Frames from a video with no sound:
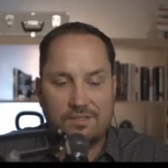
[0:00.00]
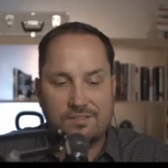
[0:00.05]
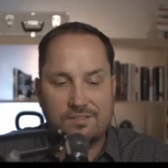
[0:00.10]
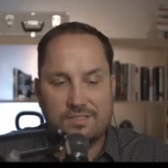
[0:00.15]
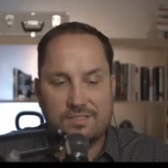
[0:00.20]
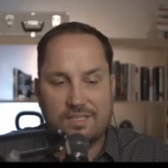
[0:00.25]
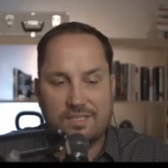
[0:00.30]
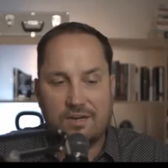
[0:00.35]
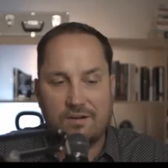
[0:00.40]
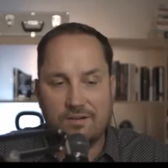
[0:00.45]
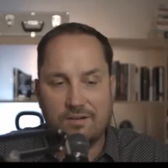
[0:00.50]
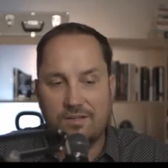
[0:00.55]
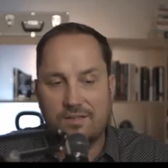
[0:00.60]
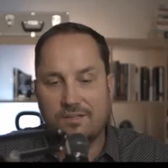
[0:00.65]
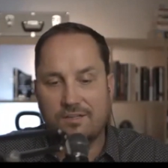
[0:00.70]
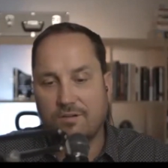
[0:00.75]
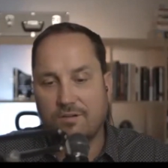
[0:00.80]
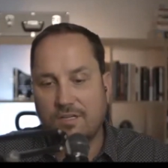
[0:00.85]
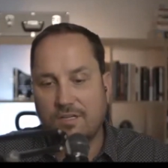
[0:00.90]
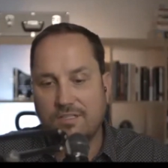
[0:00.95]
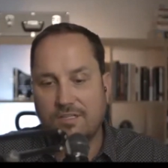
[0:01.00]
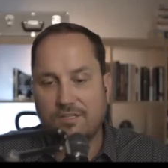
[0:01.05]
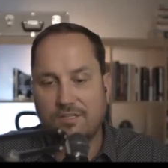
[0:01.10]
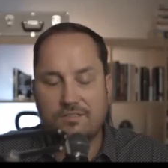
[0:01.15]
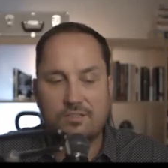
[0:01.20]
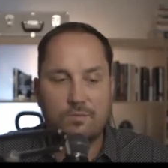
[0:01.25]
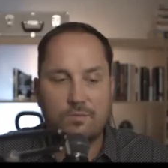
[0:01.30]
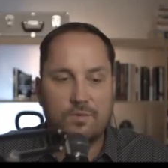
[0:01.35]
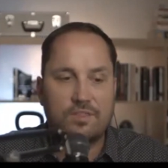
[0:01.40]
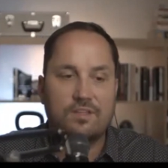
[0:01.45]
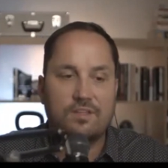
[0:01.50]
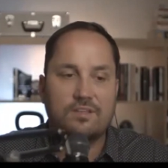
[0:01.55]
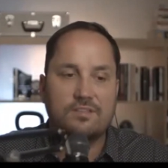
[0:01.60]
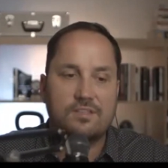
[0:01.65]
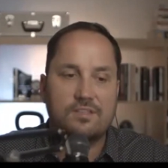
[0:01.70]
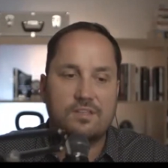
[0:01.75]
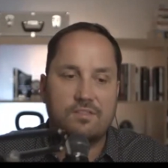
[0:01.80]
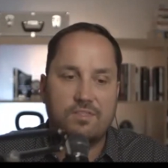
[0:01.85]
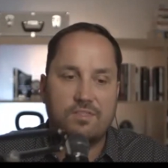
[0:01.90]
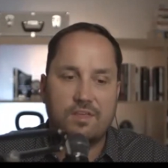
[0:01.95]
It's scary and crazy, and so many things
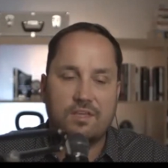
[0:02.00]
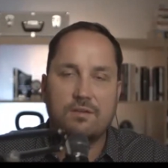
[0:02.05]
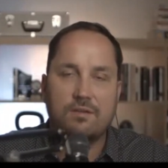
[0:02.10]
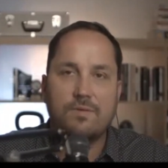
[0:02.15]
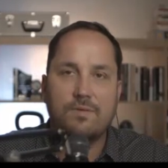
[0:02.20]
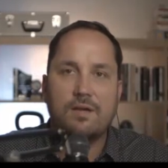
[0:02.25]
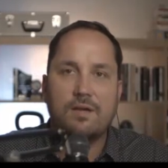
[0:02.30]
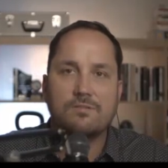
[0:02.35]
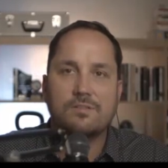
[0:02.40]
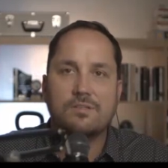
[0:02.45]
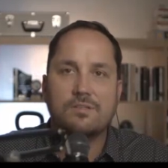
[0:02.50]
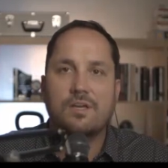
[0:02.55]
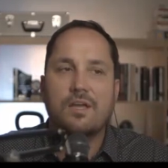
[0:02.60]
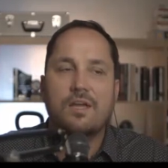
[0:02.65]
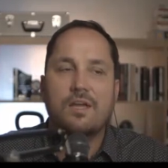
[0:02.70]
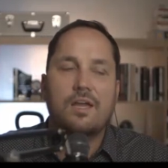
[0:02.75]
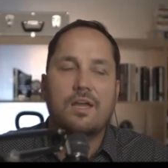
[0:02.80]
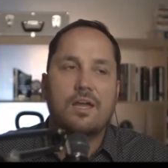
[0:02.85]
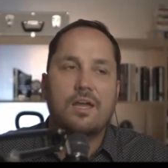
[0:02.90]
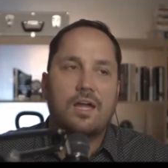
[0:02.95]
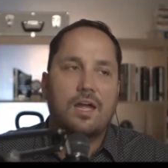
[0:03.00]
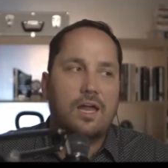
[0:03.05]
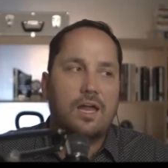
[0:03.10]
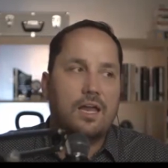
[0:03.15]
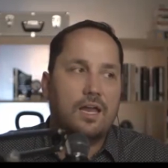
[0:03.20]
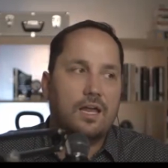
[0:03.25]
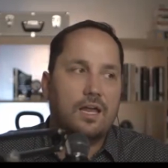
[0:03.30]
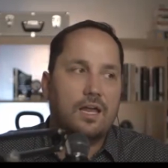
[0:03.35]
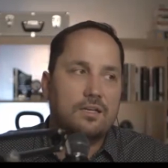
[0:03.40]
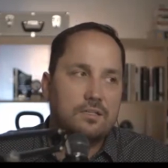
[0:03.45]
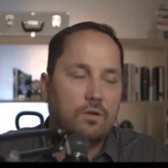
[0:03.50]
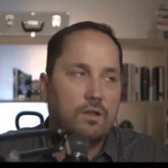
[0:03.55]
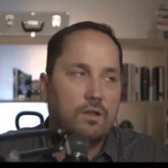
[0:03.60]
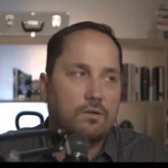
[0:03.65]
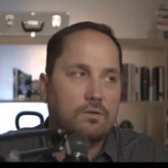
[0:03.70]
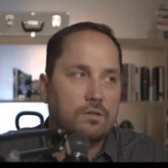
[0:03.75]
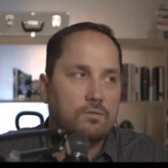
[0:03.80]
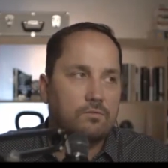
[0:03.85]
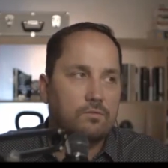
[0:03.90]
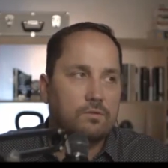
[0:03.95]
to think about. And
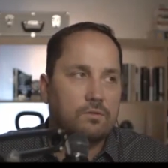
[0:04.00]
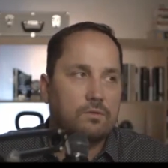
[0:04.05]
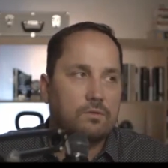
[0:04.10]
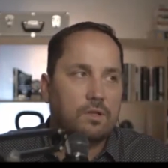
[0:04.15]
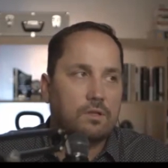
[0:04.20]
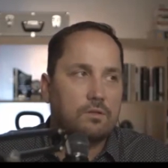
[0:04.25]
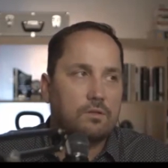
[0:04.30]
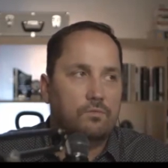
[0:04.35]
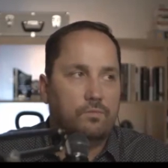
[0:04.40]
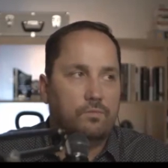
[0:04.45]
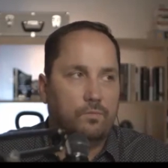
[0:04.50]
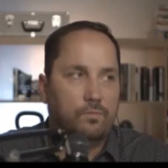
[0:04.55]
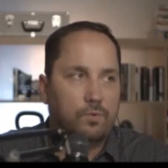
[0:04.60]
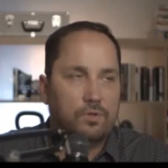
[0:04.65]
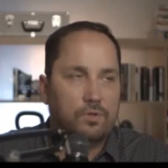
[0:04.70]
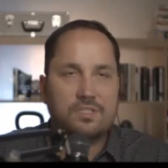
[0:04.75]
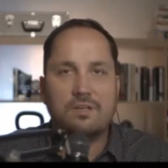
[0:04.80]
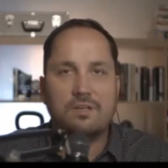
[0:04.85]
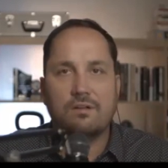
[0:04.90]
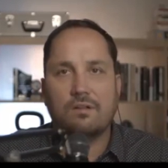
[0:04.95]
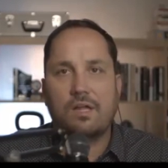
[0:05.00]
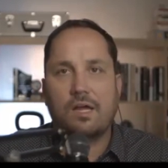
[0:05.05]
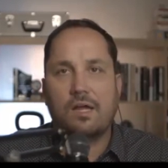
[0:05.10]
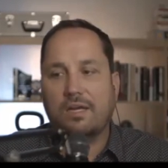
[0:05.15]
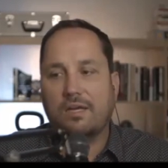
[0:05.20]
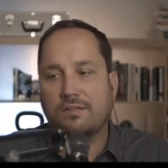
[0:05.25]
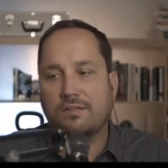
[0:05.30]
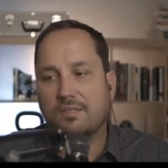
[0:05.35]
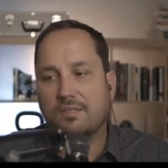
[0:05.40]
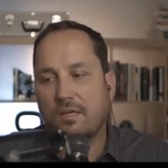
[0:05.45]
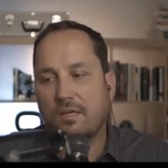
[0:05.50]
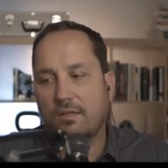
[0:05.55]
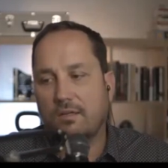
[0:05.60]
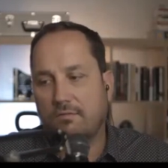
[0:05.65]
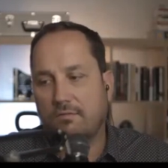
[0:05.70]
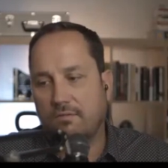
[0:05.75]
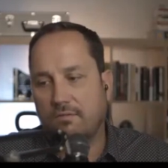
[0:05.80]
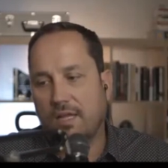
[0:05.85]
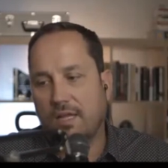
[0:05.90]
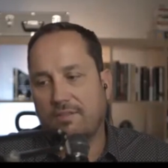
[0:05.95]
we're seeing a lot. It's
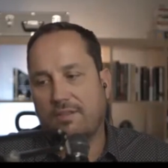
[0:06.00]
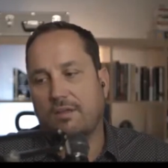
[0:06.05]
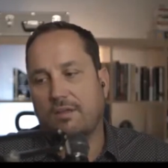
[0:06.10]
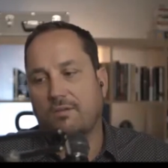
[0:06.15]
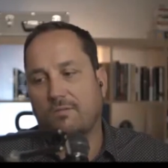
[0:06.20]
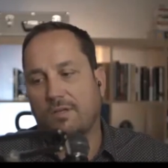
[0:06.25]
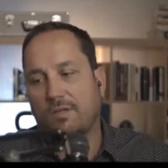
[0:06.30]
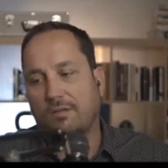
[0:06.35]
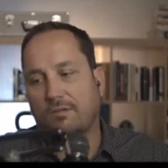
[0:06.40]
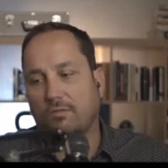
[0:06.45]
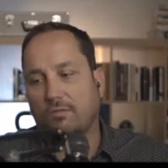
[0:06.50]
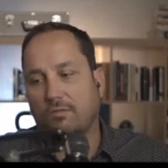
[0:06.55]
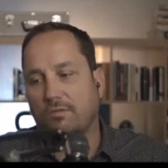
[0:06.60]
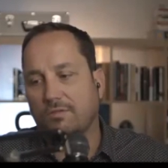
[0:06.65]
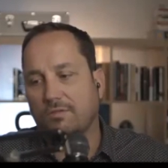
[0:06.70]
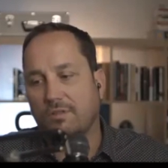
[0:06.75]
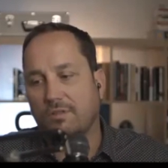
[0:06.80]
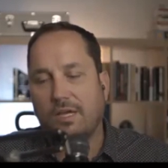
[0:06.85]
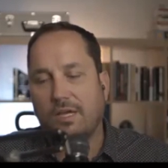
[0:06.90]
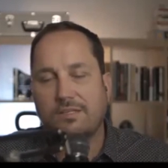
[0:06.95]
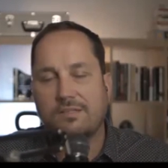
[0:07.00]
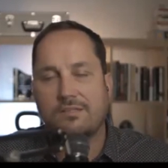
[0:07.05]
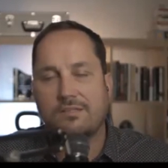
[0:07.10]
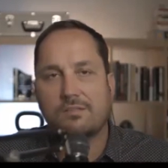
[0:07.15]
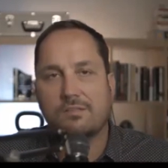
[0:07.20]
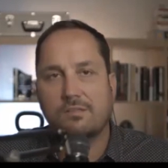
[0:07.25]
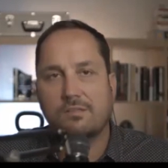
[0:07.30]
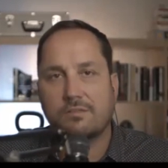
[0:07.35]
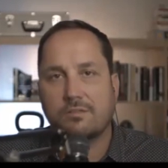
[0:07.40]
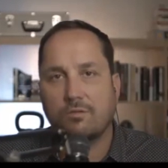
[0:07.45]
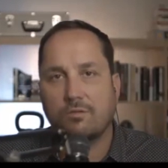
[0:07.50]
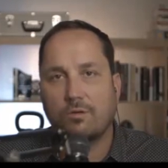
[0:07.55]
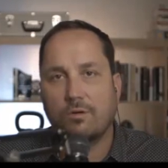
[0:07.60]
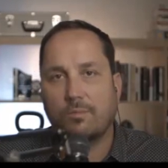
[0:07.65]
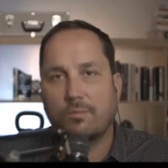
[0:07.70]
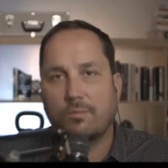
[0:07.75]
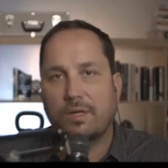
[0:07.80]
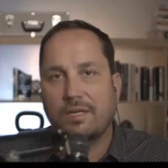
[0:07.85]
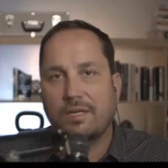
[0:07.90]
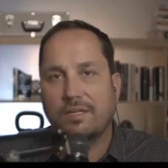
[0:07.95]
not that you can lose a license in school,
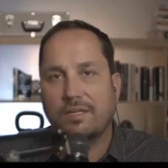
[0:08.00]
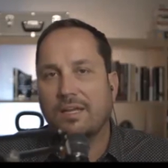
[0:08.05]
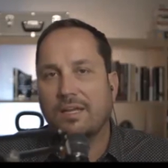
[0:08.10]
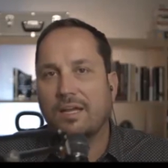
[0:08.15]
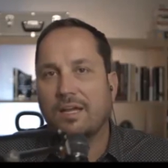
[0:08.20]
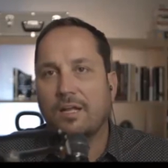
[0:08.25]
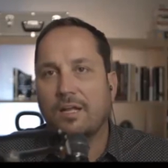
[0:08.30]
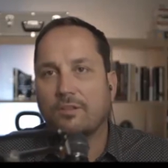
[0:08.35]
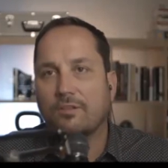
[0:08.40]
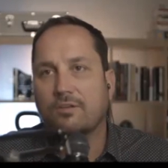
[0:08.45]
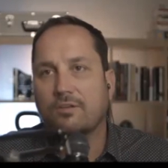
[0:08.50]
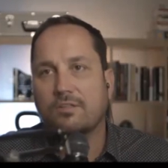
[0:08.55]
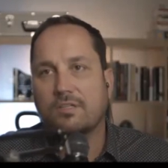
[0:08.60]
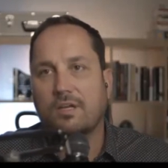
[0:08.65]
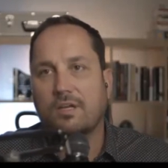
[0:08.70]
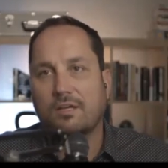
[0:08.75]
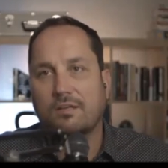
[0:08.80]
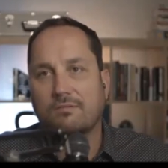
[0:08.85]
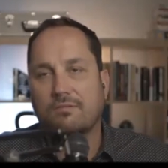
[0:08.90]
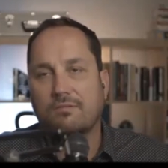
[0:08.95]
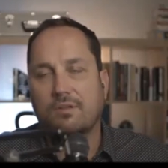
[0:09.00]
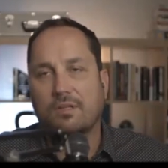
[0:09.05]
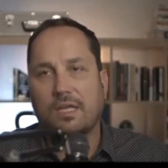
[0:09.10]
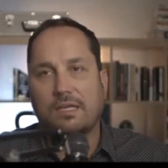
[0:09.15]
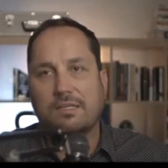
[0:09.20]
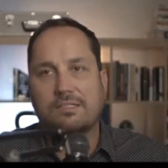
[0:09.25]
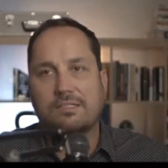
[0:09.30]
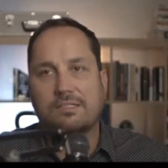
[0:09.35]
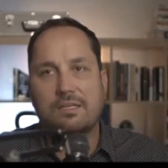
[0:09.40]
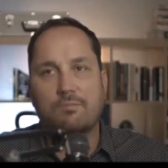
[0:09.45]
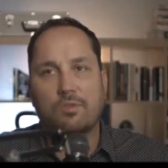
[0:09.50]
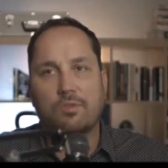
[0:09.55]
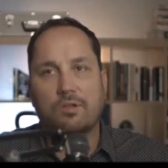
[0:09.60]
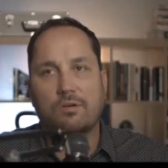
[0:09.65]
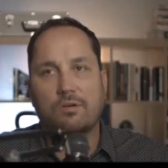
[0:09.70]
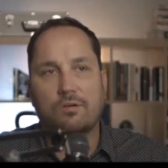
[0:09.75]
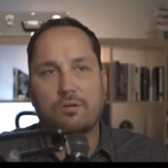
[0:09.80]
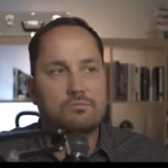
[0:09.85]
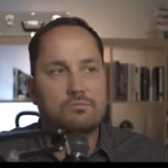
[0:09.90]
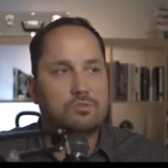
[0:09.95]
but there's like
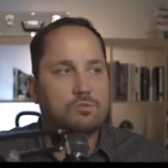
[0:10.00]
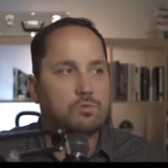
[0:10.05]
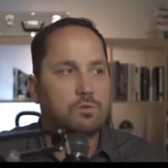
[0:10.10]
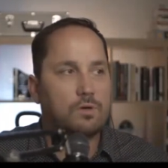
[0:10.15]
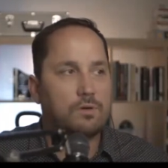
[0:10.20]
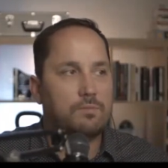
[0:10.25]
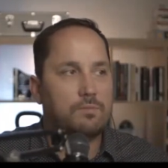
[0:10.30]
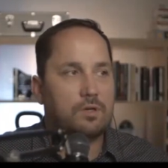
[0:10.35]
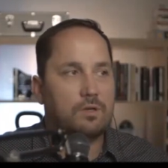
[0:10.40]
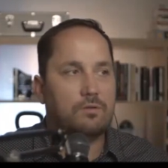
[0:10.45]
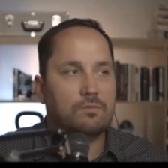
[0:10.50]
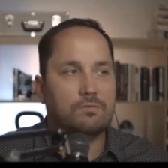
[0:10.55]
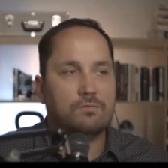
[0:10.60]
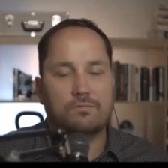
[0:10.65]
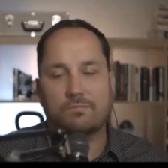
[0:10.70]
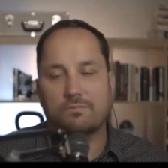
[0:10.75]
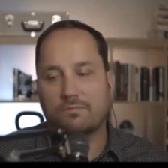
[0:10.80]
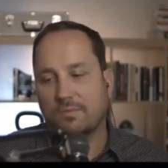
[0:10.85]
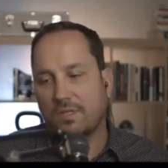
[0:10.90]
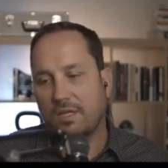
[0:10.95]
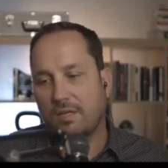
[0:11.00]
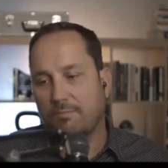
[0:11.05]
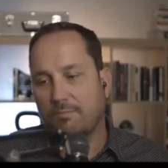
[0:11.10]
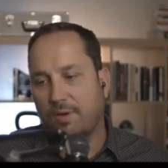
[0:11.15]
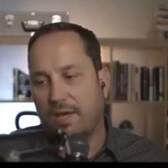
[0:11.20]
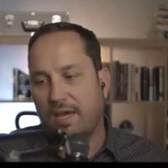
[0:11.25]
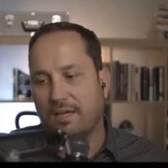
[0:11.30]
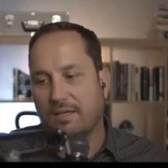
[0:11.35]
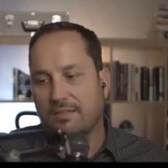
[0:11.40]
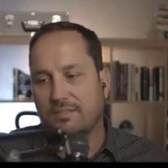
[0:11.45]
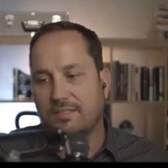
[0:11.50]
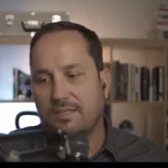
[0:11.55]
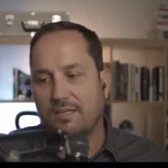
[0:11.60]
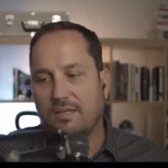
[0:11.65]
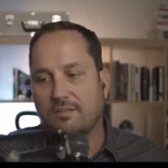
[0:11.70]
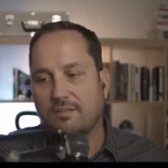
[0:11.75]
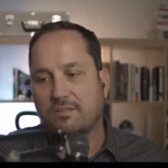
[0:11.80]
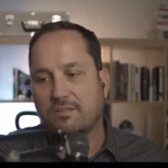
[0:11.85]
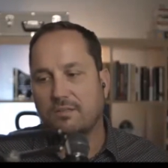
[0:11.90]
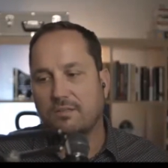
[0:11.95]
similar criminal impacts
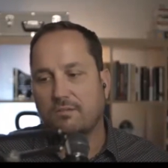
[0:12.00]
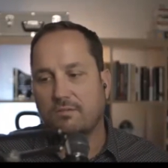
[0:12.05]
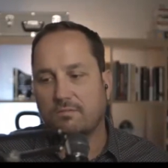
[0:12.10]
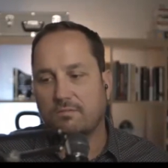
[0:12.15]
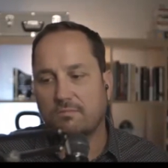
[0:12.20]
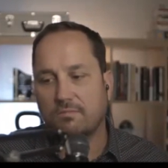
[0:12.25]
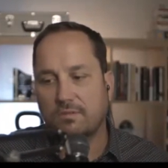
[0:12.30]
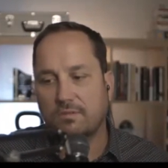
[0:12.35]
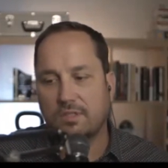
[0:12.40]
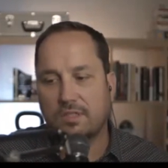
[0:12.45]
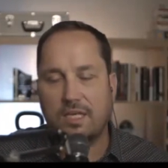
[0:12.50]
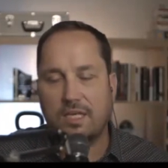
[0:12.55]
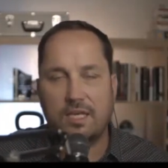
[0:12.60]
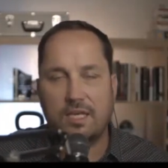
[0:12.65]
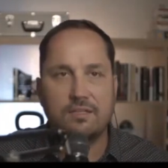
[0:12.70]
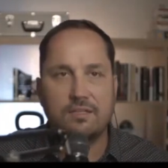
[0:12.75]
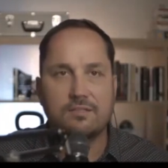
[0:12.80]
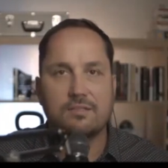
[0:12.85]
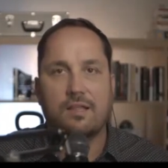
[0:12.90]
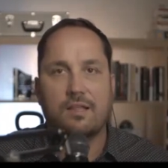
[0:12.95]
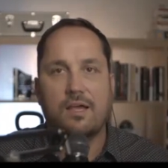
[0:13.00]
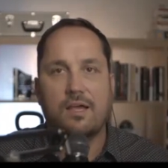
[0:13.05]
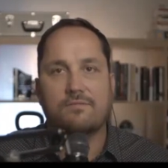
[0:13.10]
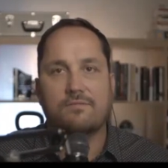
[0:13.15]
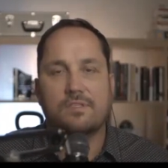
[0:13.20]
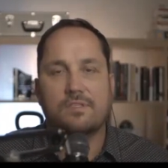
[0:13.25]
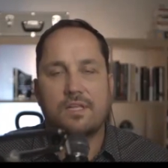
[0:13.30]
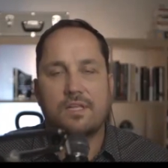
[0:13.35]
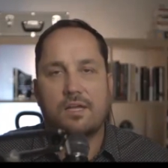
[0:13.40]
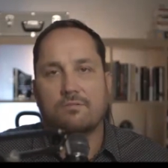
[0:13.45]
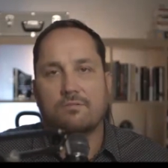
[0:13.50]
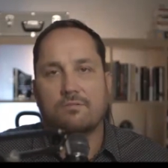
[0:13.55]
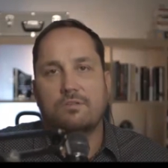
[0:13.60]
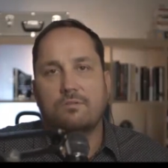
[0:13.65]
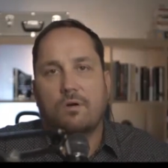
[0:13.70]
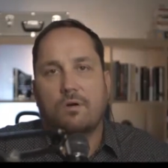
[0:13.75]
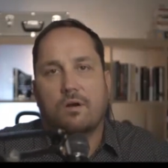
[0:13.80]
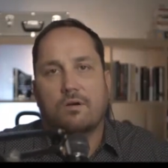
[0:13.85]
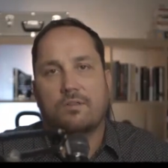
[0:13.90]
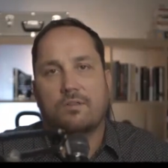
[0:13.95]
into kids' lives now
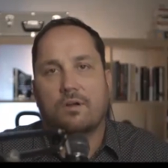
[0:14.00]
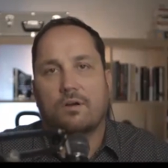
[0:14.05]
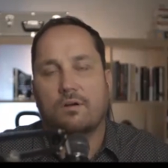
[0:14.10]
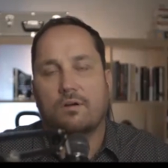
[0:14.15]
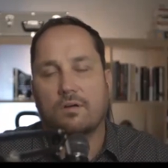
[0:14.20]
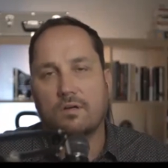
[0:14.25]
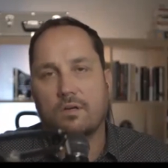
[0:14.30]
too, aren't there?